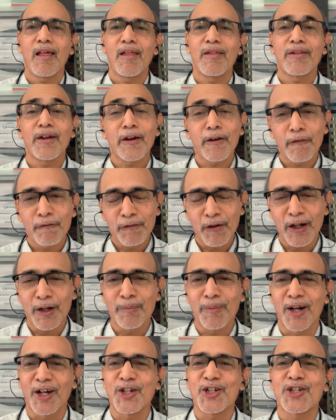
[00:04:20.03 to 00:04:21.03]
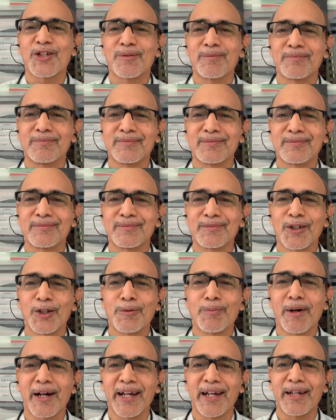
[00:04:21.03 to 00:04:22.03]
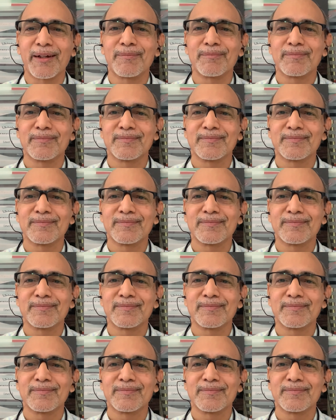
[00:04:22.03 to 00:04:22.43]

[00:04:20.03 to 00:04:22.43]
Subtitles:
Thank you very much. Goodbye.